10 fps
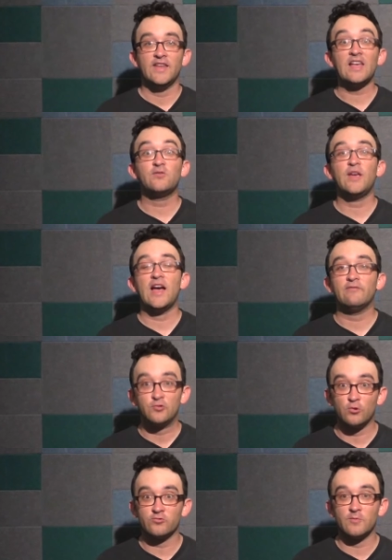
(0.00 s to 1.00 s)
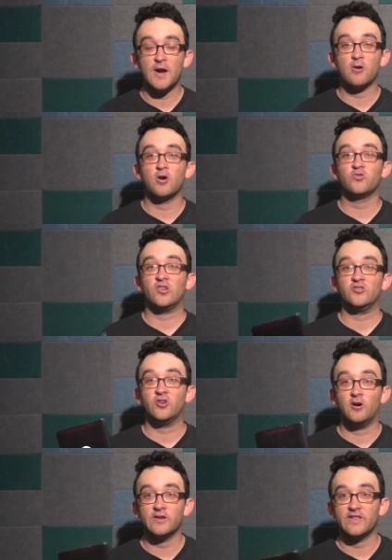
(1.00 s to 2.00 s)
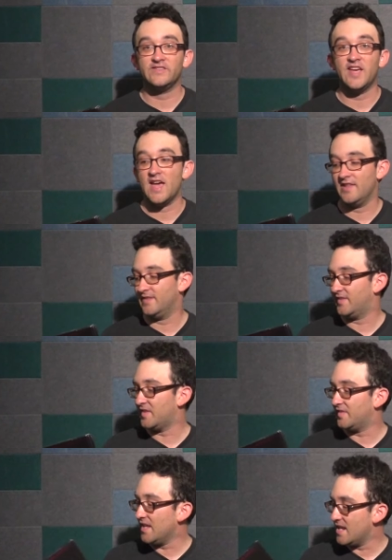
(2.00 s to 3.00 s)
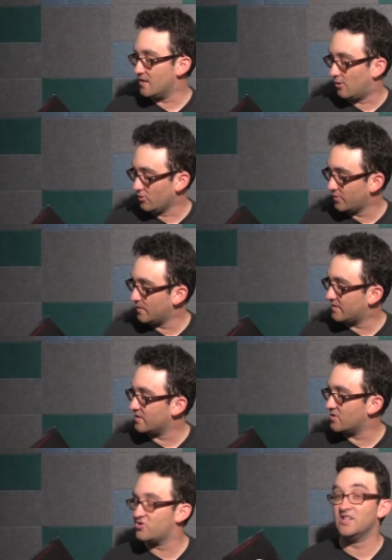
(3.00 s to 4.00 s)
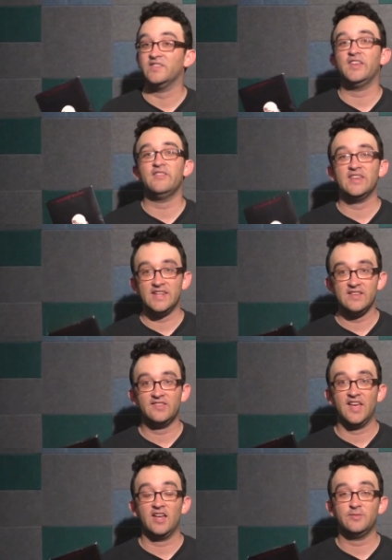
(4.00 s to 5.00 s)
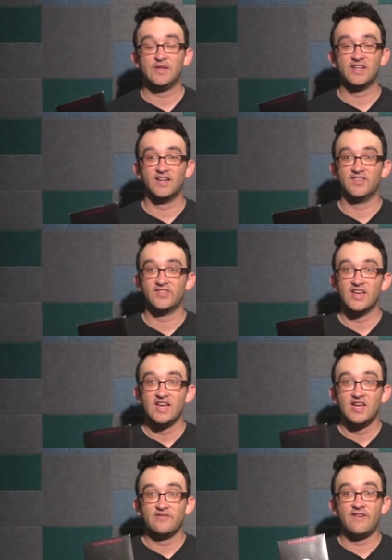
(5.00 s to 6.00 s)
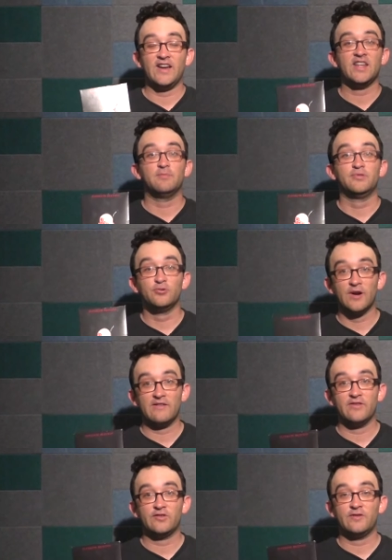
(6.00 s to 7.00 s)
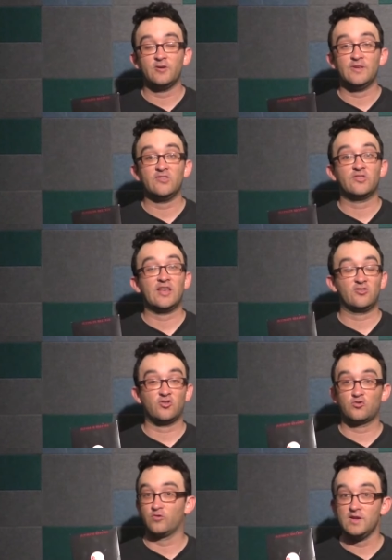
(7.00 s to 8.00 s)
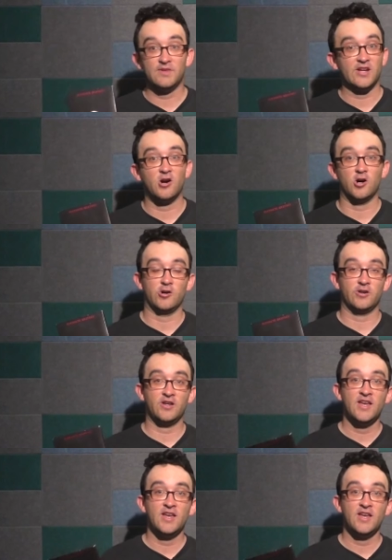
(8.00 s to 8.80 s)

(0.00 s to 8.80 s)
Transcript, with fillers: Next, we have George Romero's Dawn of the Dead. This is the Ultimate Edition D V D set, because finding a Blu-ray of this film is extremely hard.